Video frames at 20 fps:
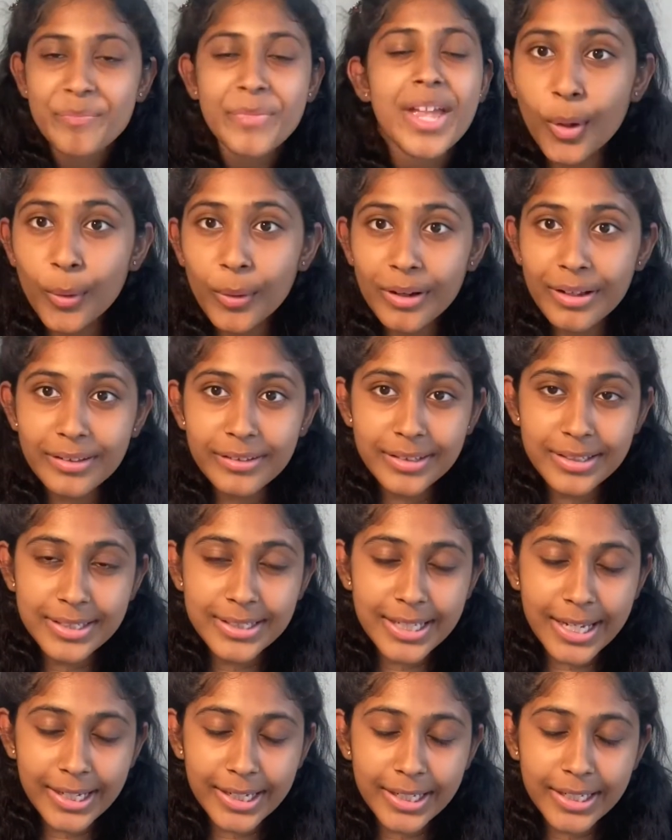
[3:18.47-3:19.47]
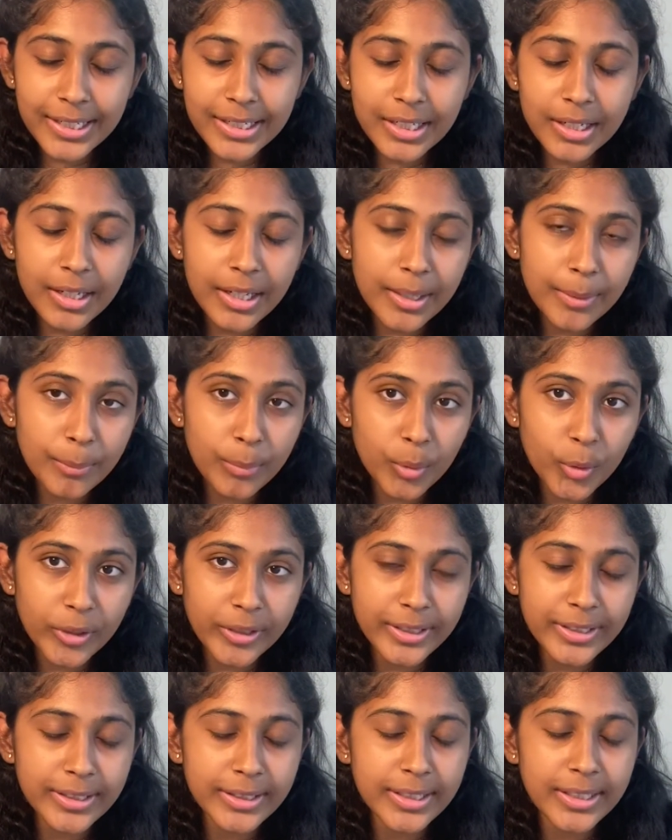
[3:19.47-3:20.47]
So the second
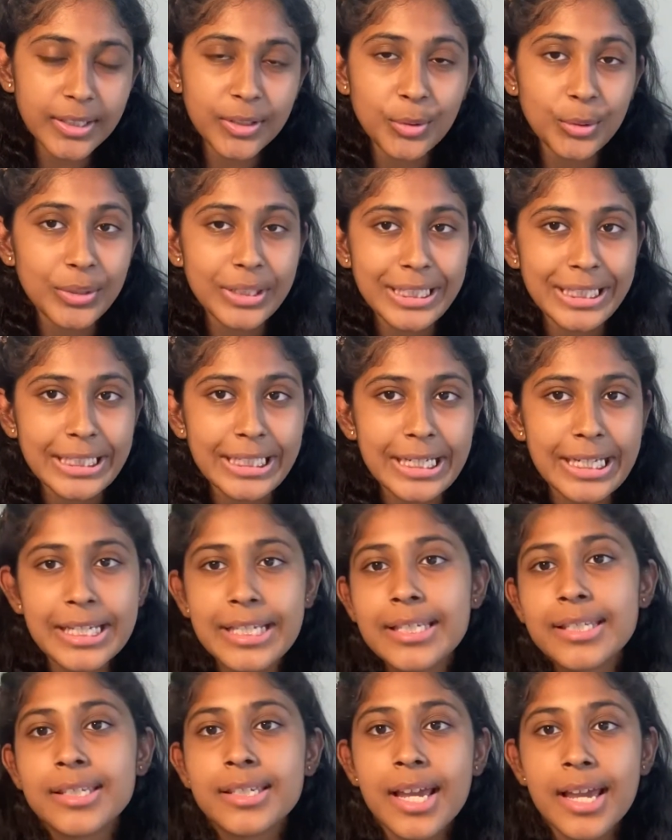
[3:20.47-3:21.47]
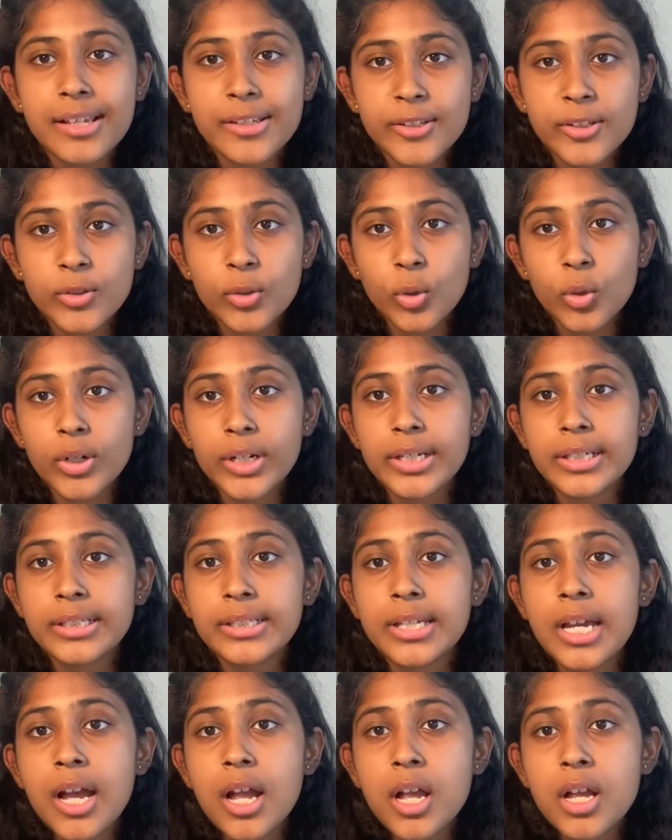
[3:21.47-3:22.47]
important thing you need is test scores.